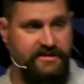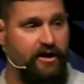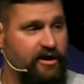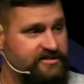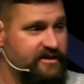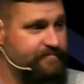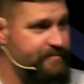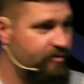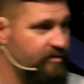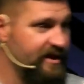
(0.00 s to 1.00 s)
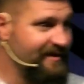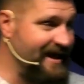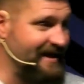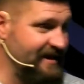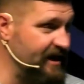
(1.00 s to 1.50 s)
there are some people
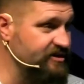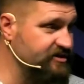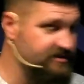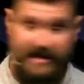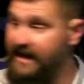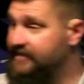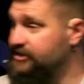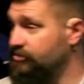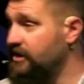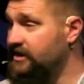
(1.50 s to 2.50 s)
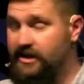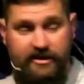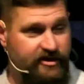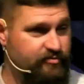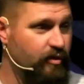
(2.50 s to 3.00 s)
that can't just have a drink
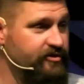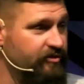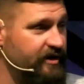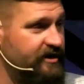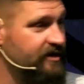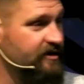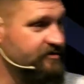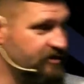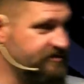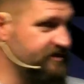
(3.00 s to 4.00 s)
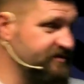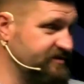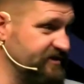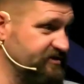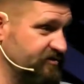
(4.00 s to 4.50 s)
because one drink turns into
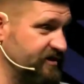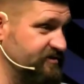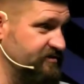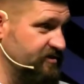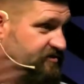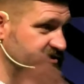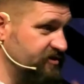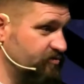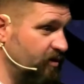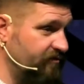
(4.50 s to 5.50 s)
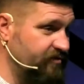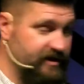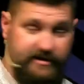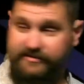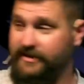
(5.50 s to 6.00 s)
six drinks and turns into 12
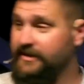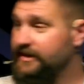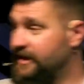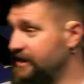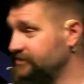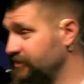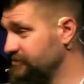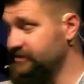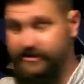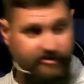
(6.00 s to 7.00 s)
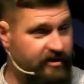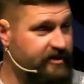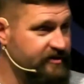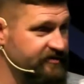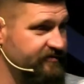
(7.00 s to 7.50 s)
drinks and it turns into
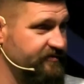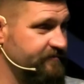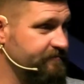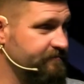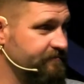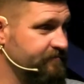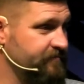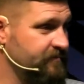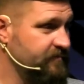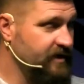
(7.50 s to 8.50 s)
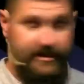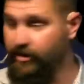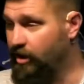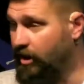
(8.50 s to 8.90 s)
drunkenness. And there